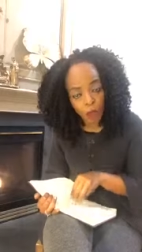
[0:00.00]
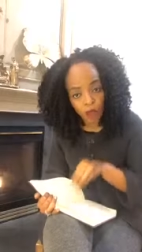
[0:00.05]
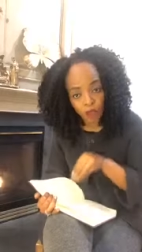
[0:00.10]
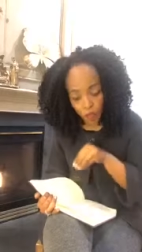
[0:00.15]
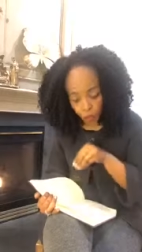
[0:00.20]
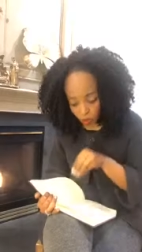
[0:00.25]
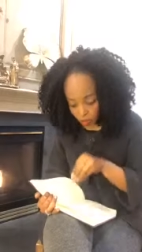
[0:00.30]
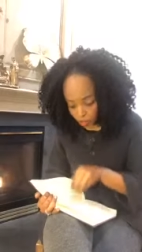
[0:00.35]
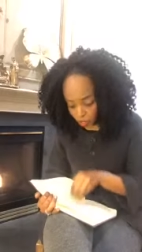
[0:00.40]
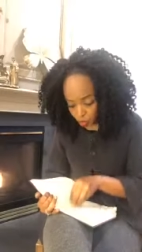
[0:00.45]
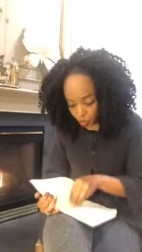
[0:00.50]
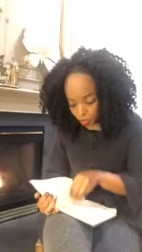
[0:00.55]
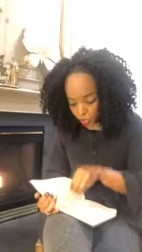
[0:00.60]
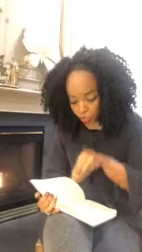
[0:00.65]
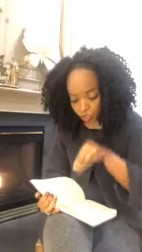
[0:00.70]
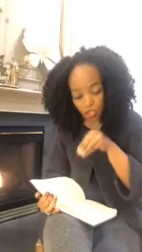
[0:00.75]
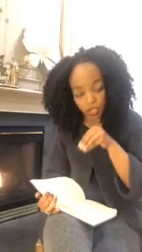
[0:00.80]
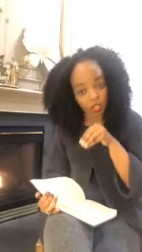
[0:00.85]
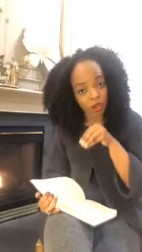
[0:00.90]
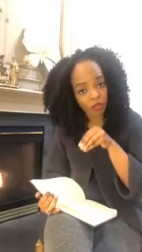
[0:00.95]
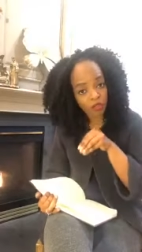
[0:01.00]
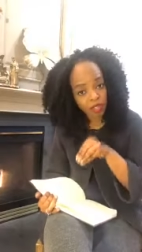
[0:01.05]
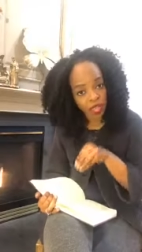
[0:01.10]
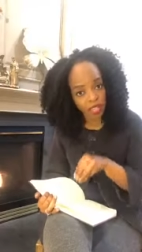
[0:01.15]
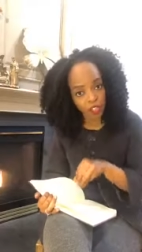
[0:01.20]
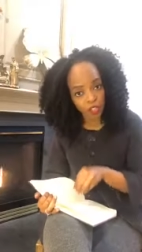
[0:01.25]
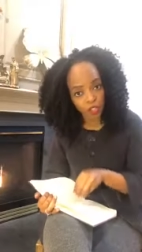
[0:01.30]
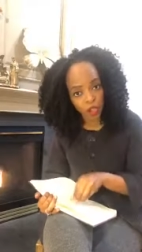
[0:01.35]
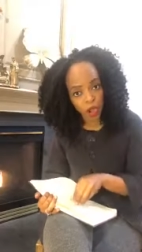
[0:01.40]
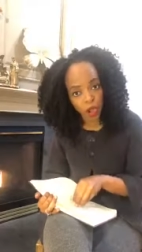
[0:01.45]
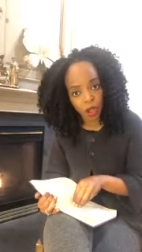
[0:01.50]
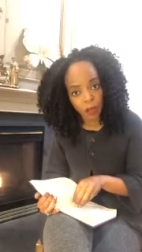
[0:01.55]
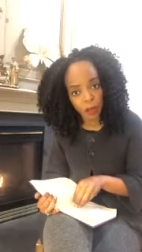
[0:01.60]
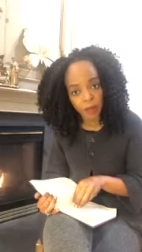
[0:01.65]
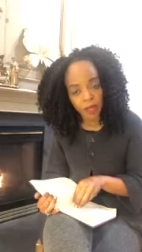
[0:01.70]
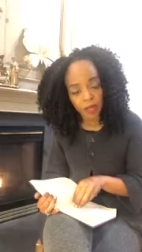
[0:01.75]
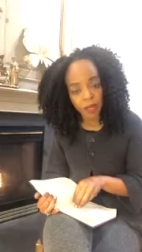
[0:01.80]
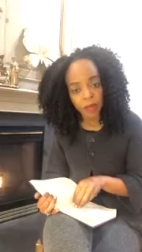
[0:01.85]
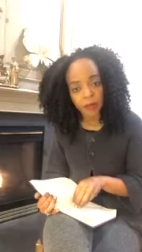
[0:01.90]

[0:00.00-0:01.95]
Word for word: of the restrictions of that job.